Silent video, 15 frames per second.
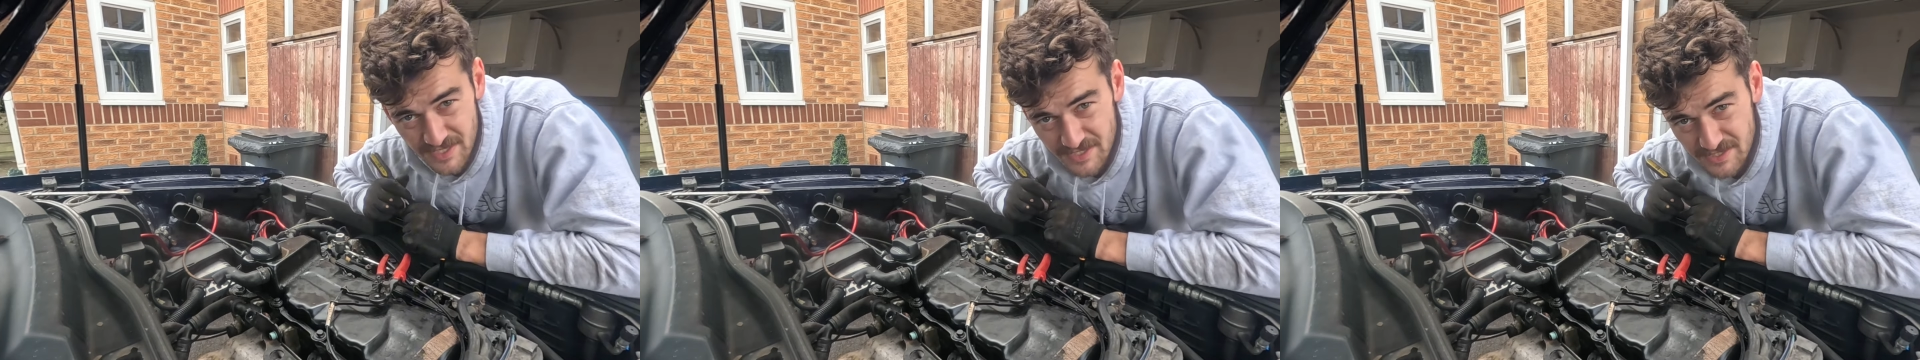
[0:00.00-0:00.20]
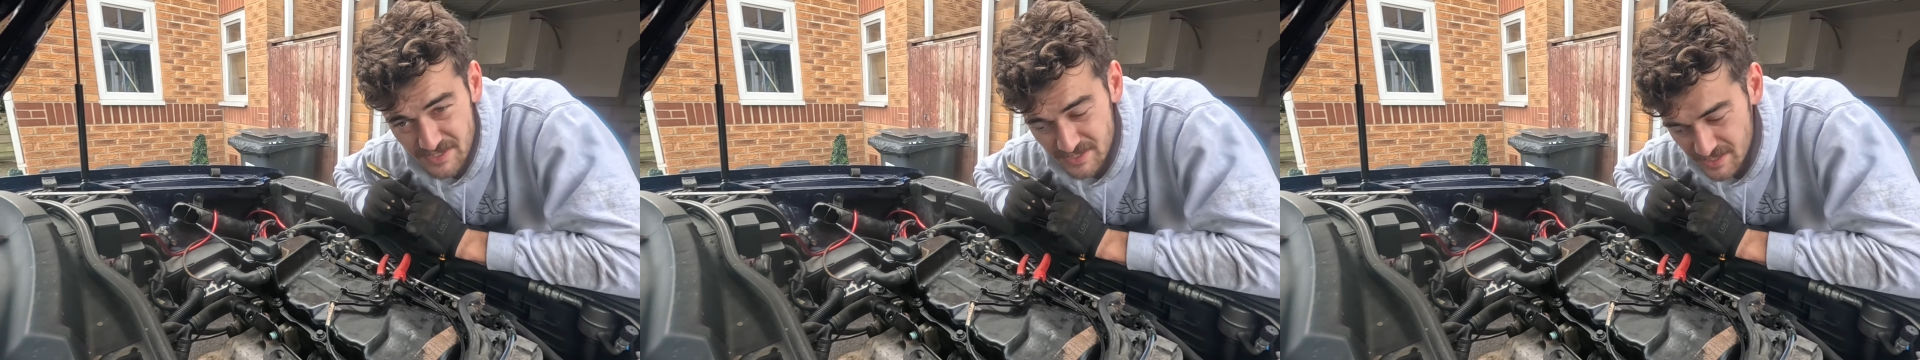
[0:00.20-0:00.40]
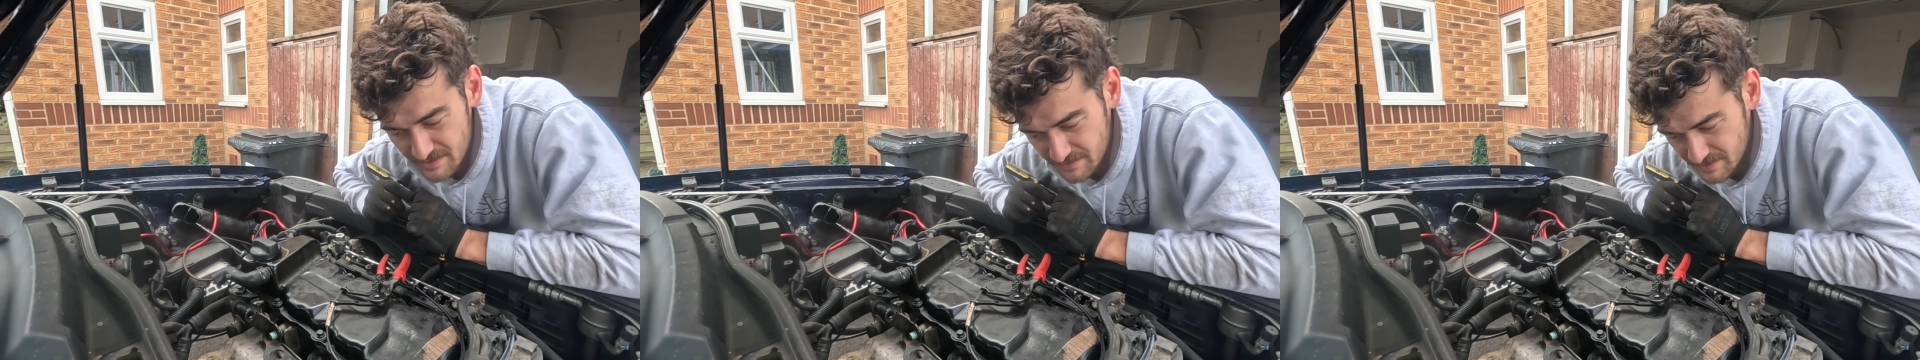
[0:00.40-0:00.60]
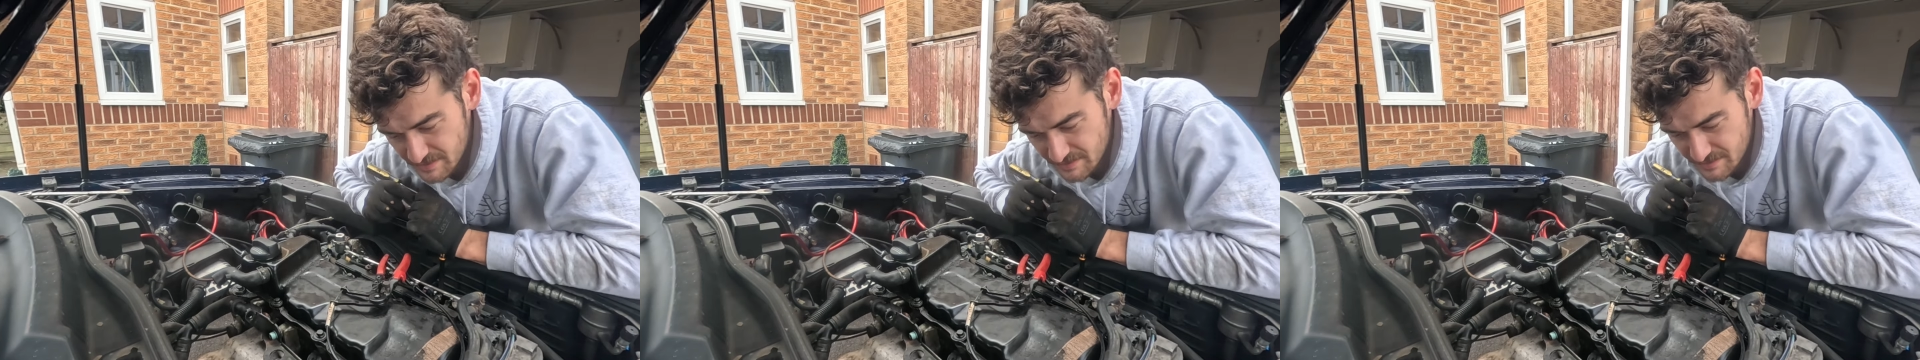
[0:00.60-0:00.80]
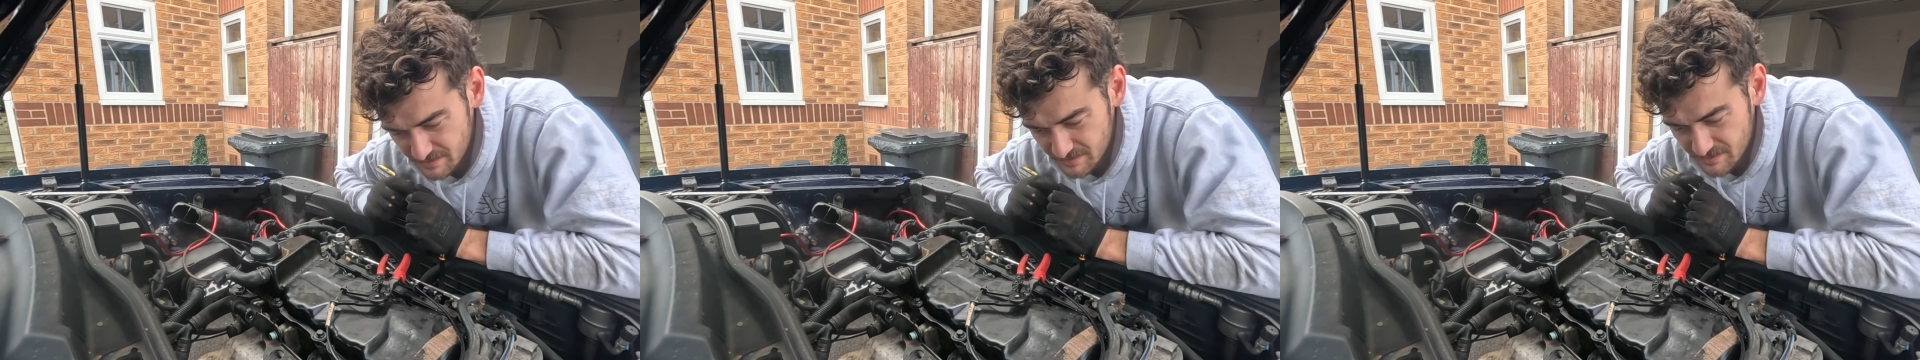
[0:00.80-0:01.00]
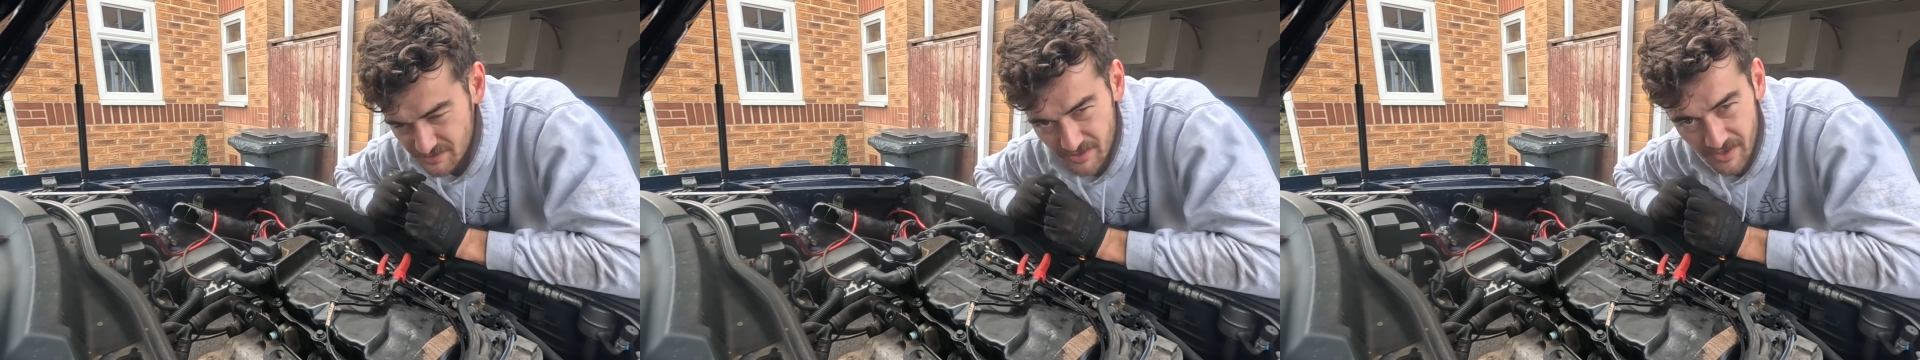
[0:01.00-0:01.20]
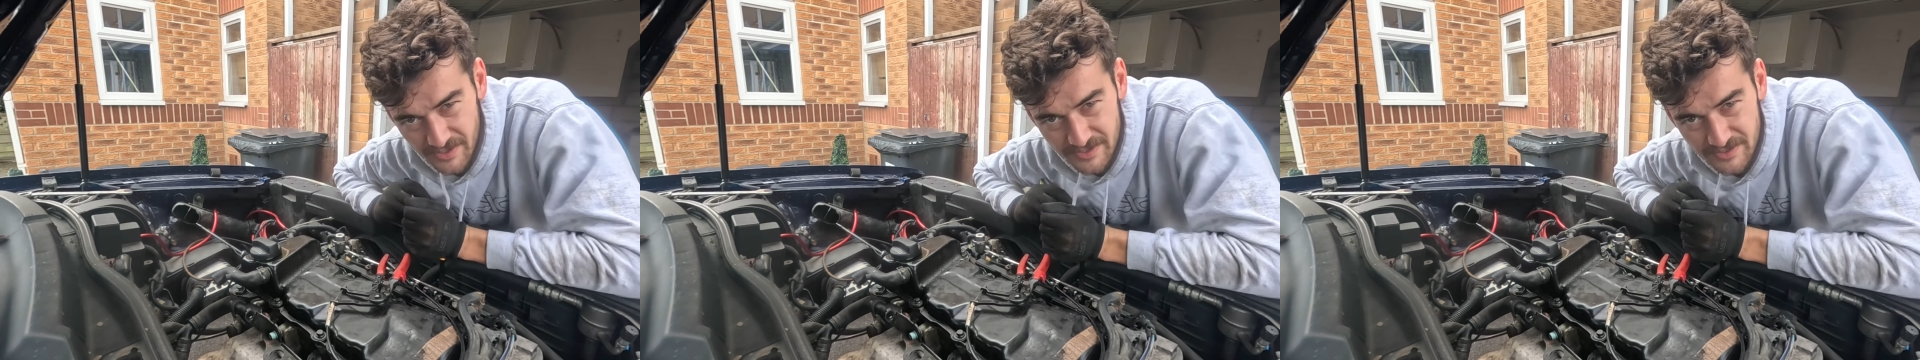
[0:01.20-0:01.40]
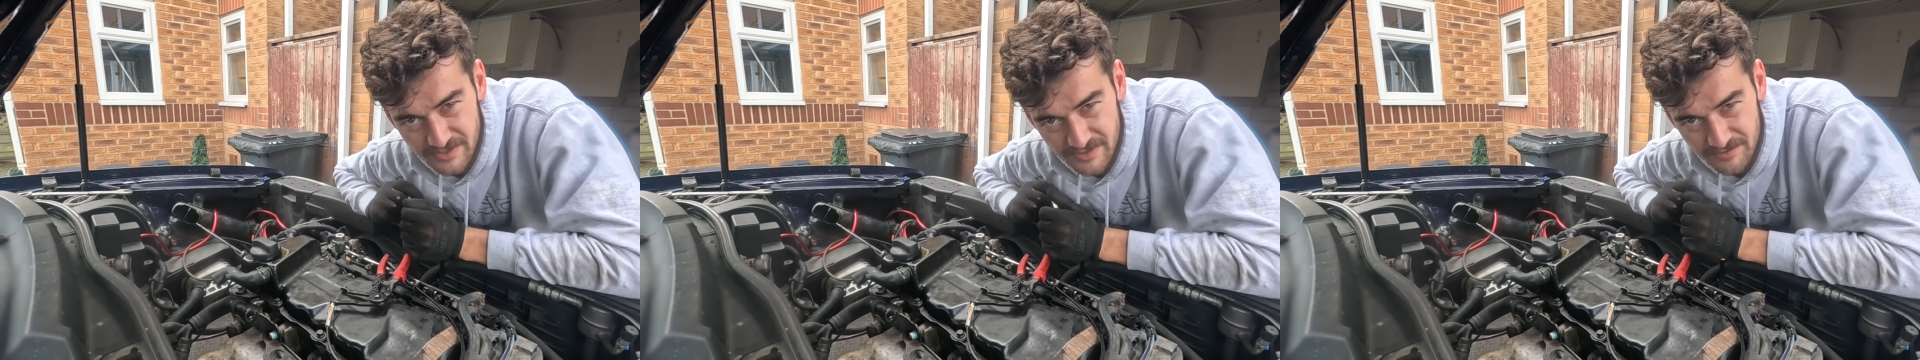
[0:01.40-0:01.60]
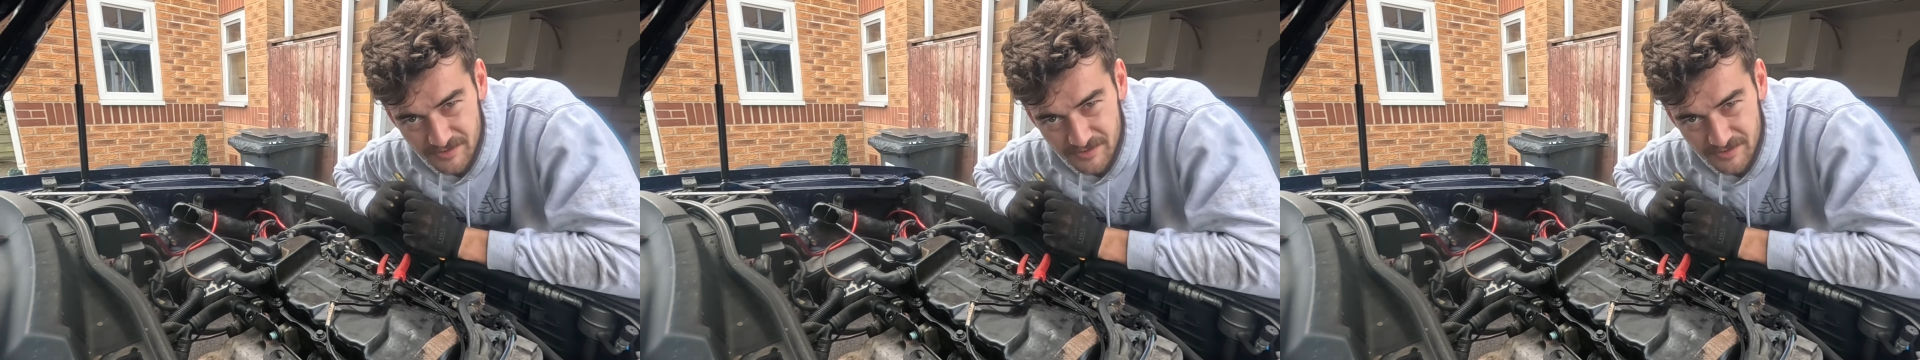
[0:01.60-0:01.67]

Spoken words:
engine down and try to